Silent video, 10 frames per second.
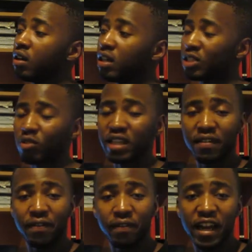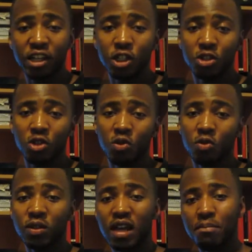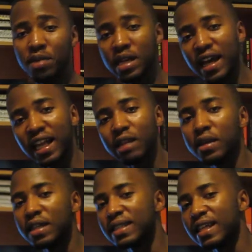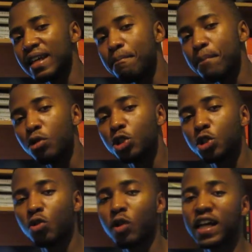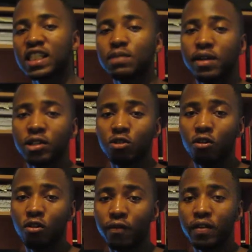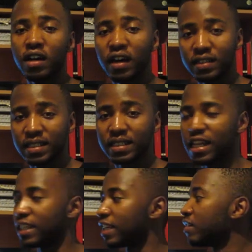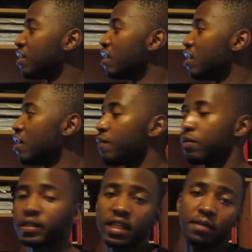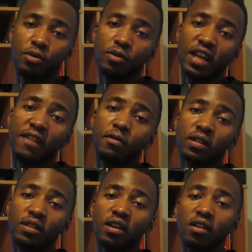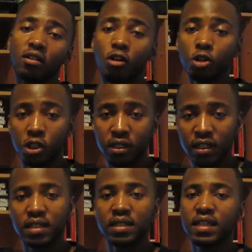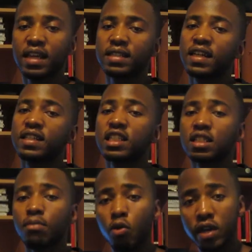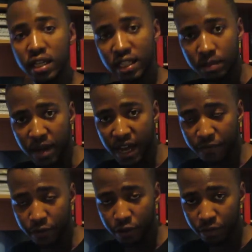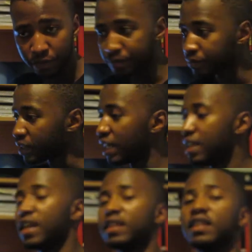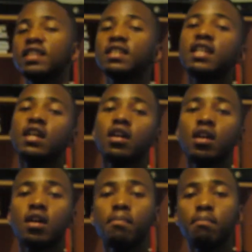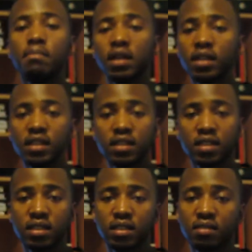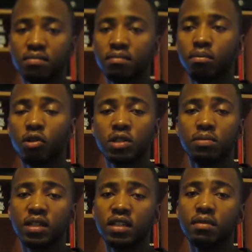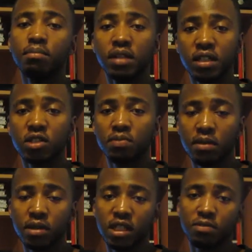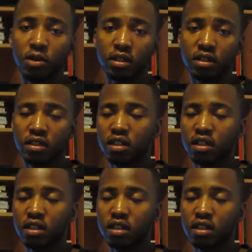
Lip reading: It's only a fraction to a bigger element is the emotional aspect of understanding. For example, everyone logically understands that smoking is bad for you, and yet there's millions, possibly billions of people that smoke.